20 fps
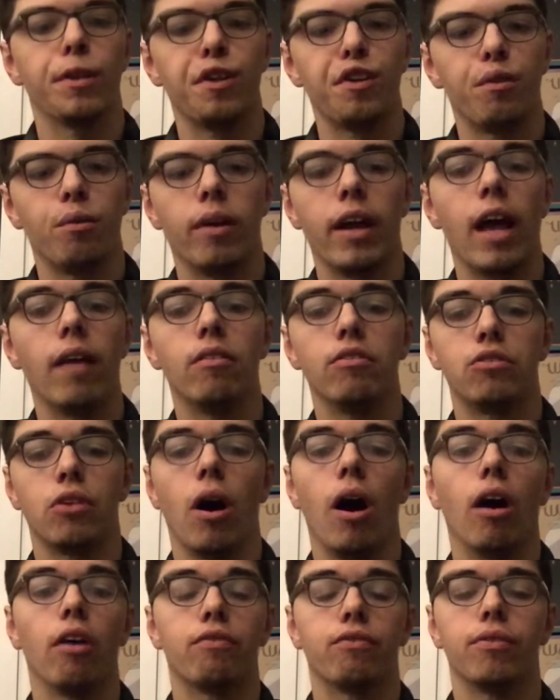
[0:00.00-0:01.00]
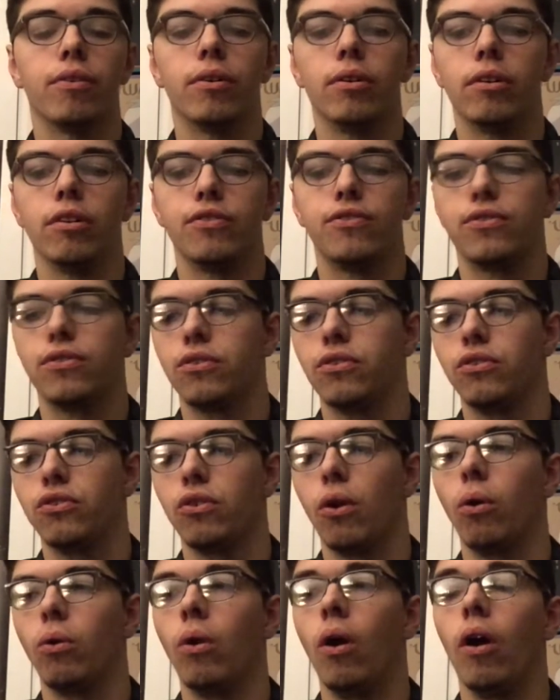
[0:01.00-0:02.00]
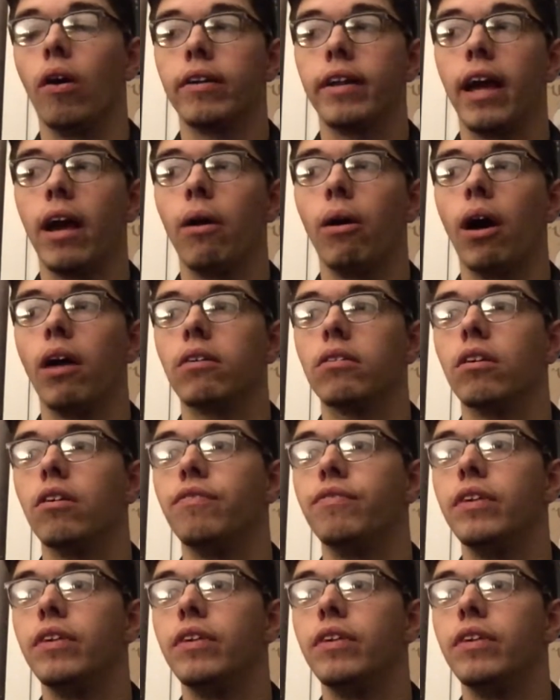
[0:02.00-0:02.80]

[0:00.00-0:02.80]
We haven't talked for so long now. I don't know